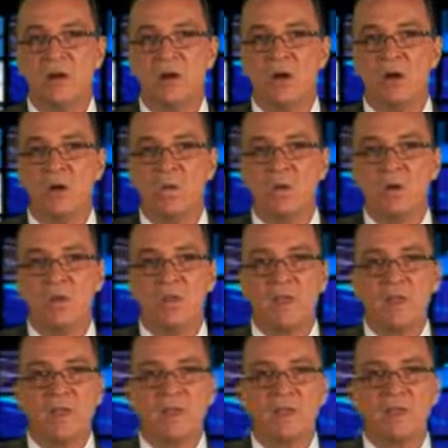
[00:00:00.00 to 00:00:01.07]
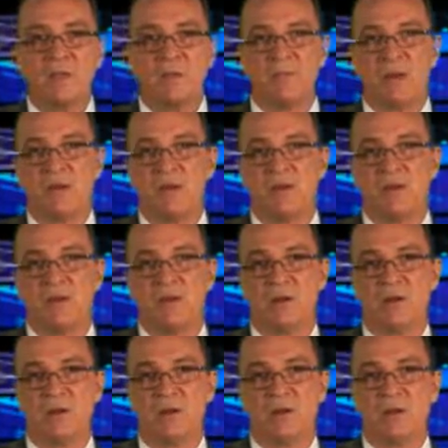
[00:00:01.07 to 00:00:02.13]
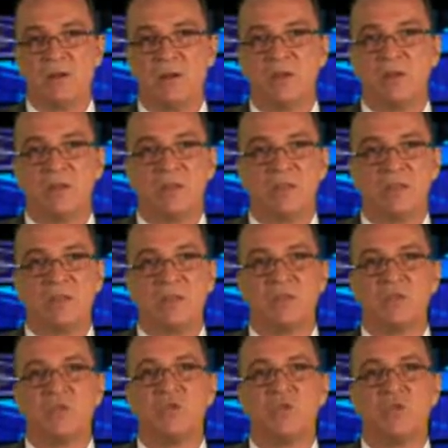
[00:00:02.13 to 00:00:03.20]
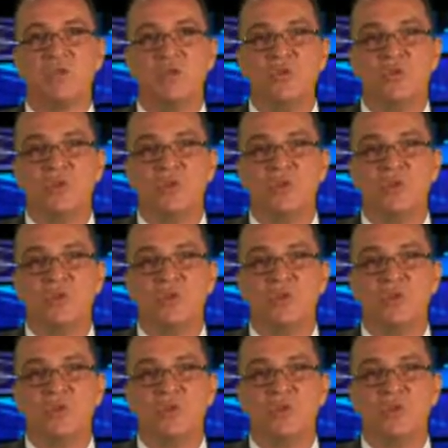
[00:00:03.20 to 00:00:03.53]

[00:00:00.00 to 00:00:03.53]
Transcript: What are they going to think about you? They're going to think you're rude,